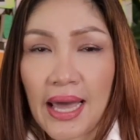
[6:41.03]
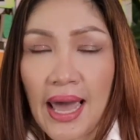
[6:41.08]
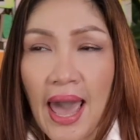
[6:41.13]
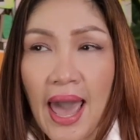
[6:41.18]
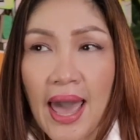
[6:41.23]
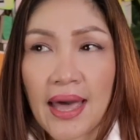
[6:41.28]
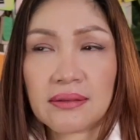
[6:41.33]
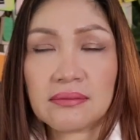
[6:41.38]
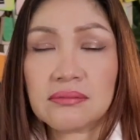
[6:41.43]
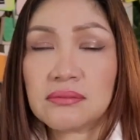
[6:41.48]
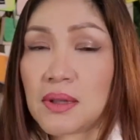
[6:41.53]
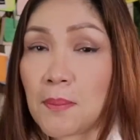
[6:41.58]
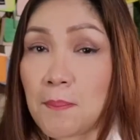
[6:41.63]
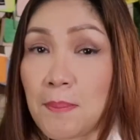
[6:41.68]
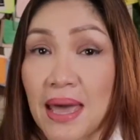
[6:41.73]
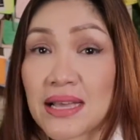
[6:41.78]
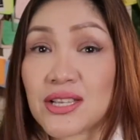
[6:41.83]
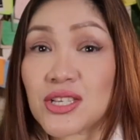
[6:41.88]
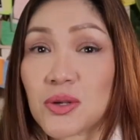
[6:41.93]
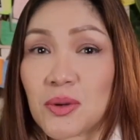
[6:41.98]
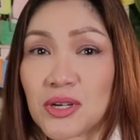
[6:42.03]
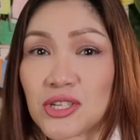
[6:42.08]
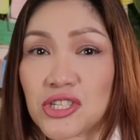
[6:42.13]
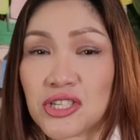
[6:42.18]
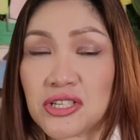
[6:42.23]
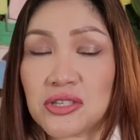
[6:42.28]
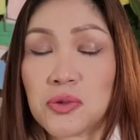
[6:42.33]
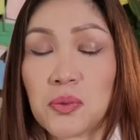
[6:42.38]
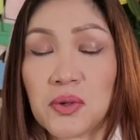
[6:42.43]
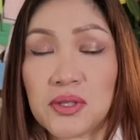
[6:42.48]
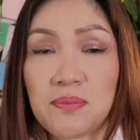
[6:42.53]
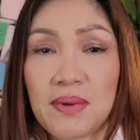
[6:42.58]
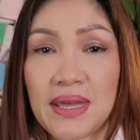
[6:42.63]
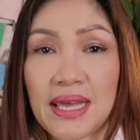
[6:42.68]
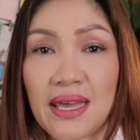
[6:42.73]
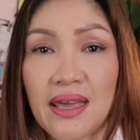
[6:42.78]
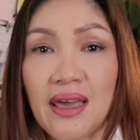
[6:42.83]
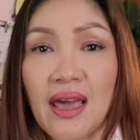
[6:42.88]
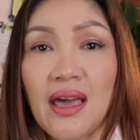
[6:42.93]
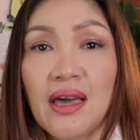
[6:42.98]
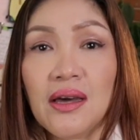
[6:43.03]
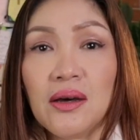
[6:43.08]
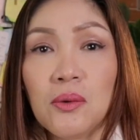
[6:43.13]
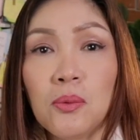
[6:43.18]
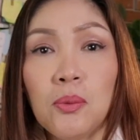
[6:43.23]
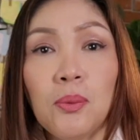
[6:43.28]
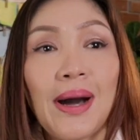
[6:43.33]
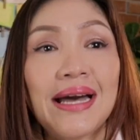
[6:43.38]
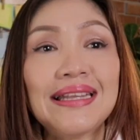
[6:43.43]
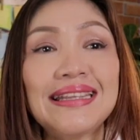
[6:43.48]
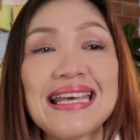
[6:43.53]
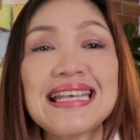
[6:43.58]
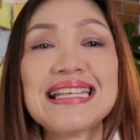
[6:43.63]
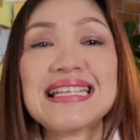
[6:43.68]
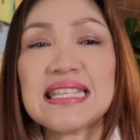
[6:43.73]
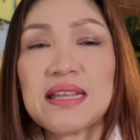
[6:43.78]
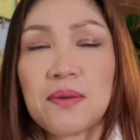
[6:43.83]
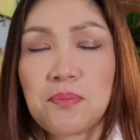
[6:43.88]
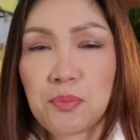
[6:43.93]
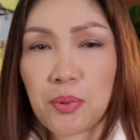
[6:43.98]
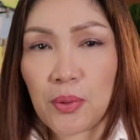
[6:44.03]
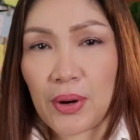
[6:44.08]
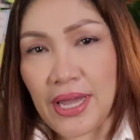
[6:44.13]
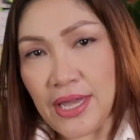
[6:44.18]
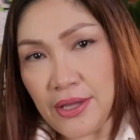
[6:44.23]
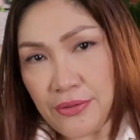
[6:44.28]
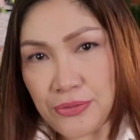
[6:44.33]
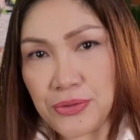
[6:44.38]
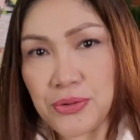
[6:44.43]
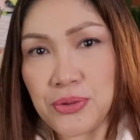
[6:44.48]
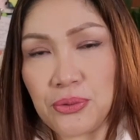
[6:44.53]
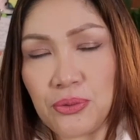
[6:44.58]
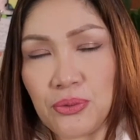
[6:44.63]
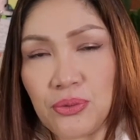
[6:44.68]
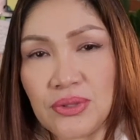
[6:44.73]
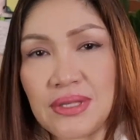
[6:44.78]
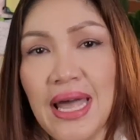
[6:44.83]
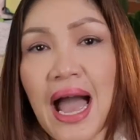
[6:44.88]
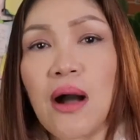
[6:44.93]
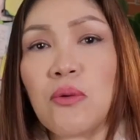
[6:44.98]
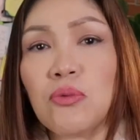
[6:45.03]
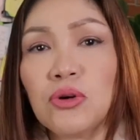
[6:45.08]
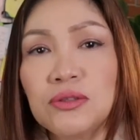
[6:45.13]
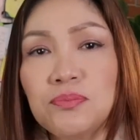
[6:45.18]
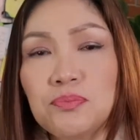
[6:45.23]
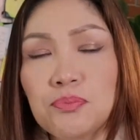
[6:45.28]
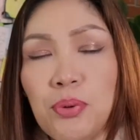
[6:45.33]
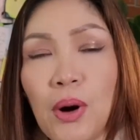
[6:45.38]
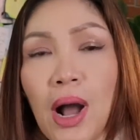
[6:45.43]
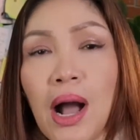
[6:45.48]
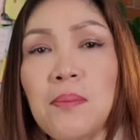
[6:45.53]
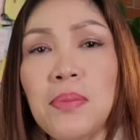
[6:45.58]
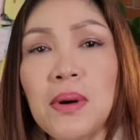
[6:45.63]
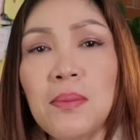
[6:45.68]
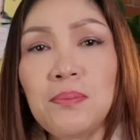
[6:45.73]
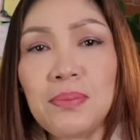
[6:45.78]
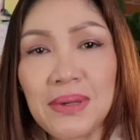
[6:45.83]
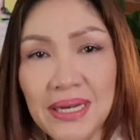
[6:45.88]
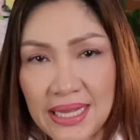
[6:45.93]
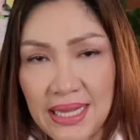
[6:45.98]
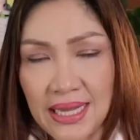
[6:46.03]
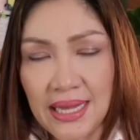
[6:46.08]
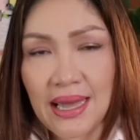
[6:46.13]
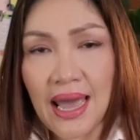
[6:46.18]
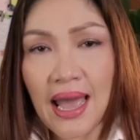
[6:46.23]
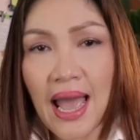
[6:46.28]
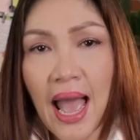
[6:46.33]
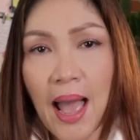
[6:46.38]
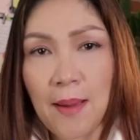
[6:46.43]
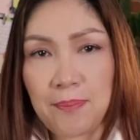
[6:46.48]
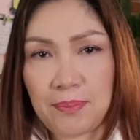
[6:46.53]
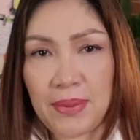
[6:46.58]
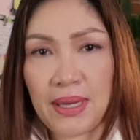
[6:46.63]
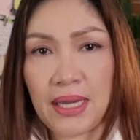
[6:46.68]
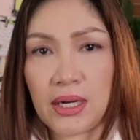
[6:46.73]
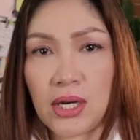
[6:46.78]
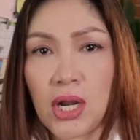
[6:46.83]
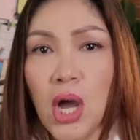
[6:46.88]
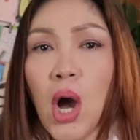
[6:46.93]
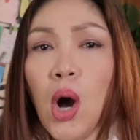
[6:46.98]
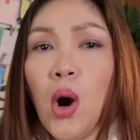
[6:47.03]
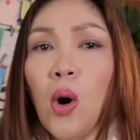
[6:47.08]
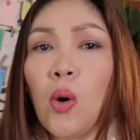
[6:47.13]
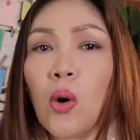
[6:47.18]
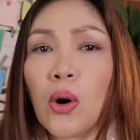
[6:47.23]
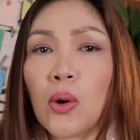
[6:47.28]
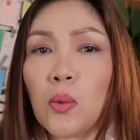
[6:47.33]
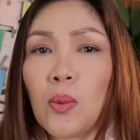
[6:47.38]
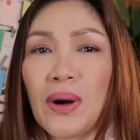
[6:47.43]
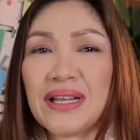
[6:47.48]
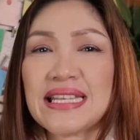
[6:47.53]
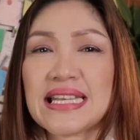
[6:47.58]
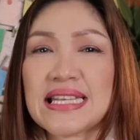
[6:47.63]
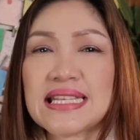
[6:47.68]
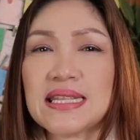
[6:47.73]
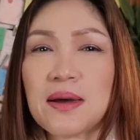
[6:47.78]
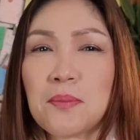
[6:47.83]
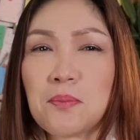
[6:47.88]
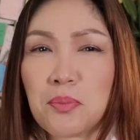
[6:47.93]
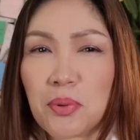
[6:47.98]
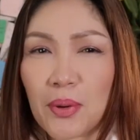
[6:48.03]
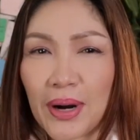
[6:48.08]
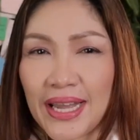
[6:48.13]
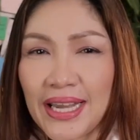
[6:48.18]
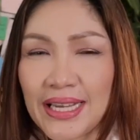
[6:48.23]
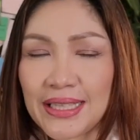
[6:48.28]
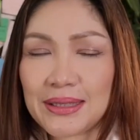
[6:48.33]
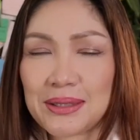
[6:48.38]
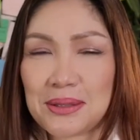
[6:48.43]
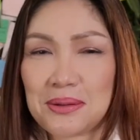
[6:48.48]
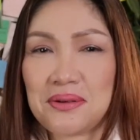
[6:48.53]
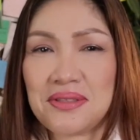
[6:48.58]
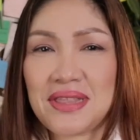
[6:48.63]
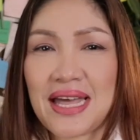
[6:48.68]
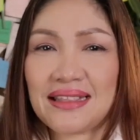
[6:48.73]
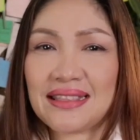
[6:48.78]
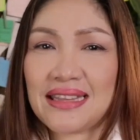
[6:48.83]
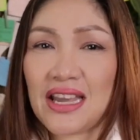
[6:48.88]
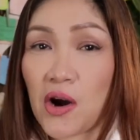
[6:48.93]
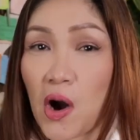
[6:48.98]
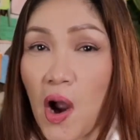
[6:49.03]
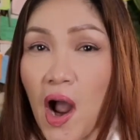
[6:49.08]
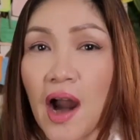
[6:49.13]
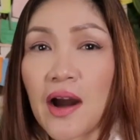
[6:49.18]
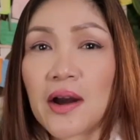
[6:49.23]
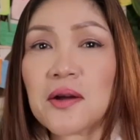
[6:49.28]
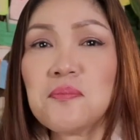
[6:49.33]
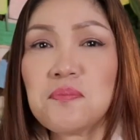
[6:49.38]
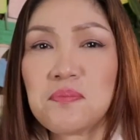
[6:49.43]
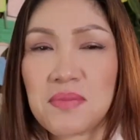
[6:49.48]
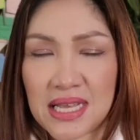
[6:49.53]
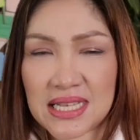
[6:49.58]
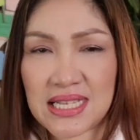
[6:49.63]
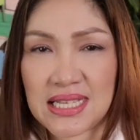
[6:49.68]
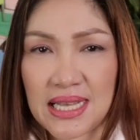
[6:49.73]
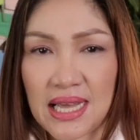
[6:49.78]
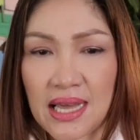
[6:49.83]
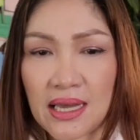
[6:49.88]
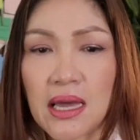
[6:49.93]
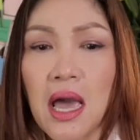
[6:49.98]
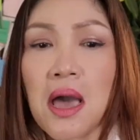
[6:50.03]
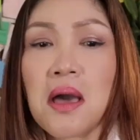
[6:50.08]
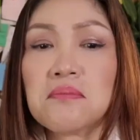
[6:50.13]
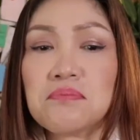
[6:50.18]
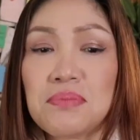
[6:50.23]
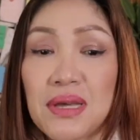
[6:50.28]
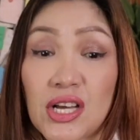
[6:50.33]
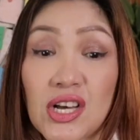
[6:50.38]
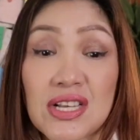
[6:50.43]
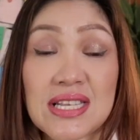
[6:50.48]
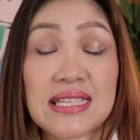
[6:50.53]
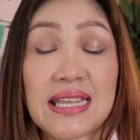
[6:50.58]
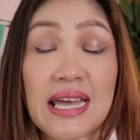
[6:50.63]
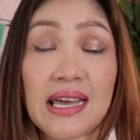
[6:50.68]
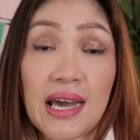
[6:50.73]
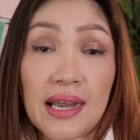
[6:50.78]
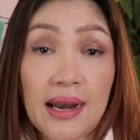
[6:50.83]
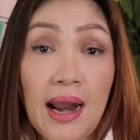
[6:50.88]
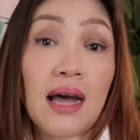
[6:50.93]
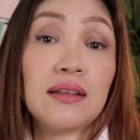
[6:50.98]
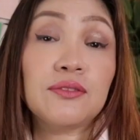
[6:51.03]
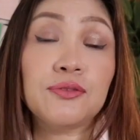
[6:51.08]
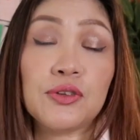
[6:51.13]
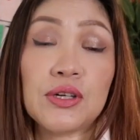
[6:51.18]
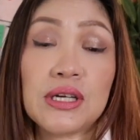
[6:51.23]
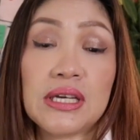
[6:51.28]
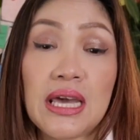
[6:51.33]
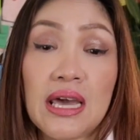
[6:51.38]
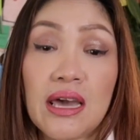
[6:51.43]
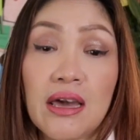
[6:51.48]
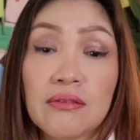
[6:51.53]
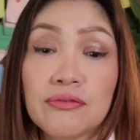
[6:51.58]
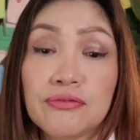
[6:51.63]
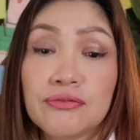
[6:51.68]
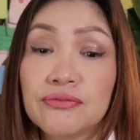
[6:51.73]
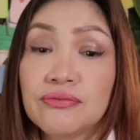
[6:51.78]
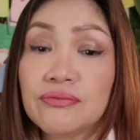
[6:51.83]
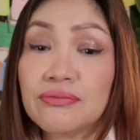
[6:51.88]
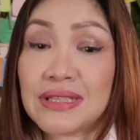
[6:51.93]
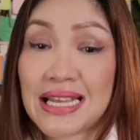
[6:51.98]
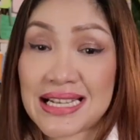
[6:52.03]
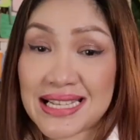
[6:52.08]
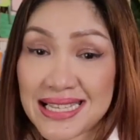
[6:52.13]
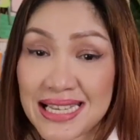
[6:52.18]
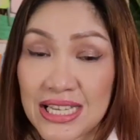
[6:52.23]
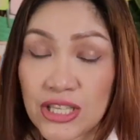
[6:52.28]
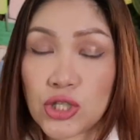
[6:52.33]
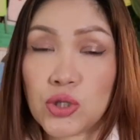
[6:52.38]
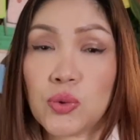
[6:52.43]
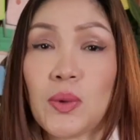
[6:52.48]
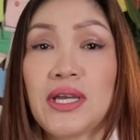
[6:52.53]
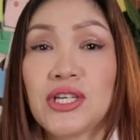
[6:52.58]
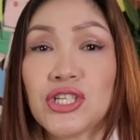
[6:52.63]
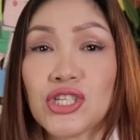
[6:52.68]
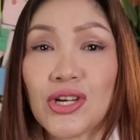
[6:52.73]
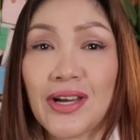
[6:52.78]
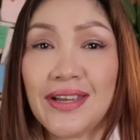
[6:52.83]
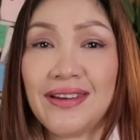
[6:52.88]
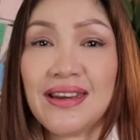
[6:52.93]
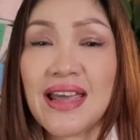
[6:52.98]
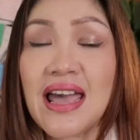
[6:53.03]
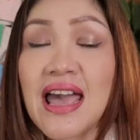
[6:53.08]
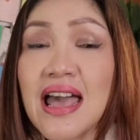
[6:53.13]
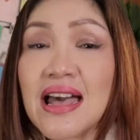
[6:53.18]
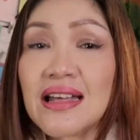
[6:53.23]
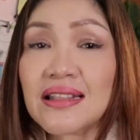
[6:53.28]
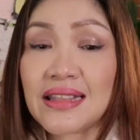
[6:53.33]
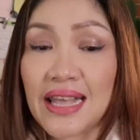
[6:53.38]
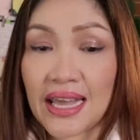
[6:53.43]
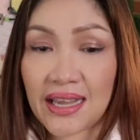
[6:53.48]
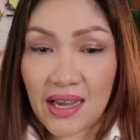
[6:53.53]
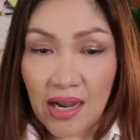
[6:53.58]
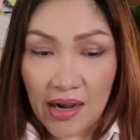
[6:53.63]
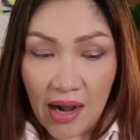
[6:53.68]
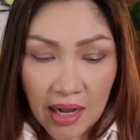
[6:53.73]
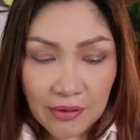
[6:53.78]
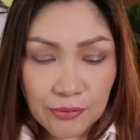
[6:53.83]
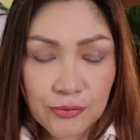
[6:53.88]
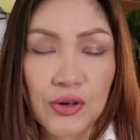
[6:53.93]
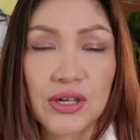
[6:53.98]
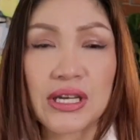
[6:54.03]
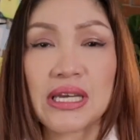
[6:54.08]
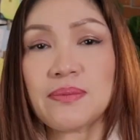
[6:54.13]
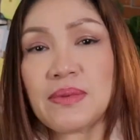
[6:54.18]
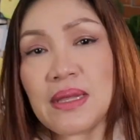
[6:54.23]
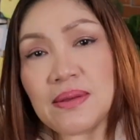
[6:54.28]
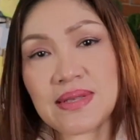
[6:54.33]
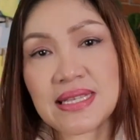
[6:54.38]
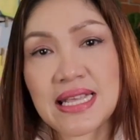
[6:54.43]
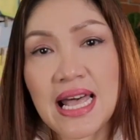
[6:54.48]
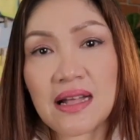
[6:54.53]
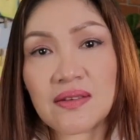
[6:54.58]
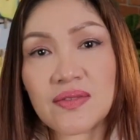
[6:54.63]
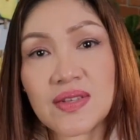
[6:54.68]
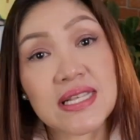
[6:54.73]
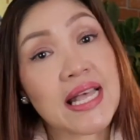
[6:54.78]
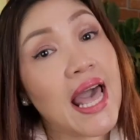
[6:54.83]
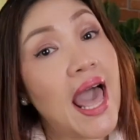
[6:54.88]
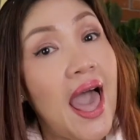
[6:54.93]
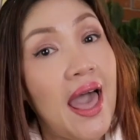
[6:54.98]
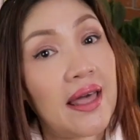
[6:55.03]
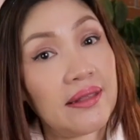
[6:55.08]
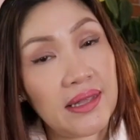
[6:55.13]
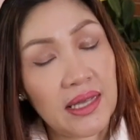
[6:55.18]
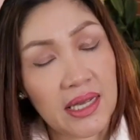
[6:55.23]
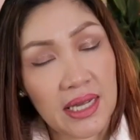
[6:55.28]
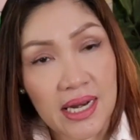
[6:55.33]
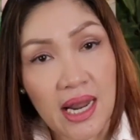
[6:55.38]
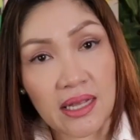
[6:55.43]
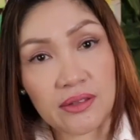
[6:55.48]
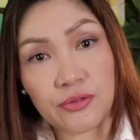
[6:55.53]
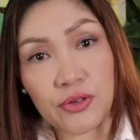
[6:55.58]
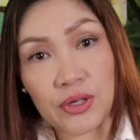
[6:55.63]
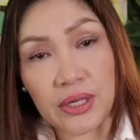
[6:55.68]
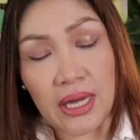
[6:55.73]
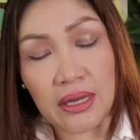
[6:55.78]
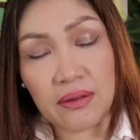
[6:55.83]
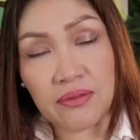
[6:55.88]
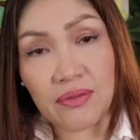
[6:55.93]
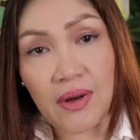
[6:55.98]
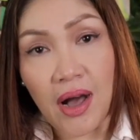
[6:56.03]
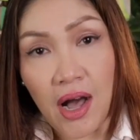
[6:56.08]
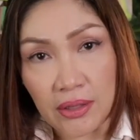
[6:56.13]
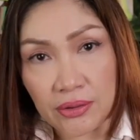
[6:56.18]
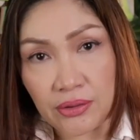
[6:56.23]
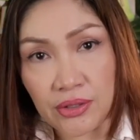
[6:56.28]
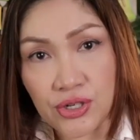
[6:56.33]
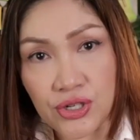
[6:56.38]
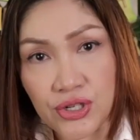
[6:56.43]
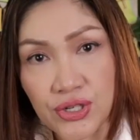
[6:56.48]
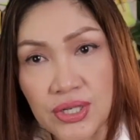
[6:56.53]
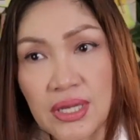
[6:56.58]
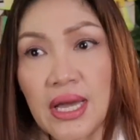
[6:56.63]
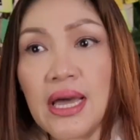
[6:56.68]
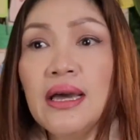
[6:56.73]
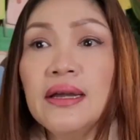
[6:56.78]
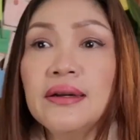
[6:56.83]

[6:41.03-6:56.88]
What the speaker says: And the best question would be, what is the breakthrough that would probably happen, or what is the breakthrough that they are missing because they cannot forgive the situation, they cannot forgive themselves, and they cannot forgive others.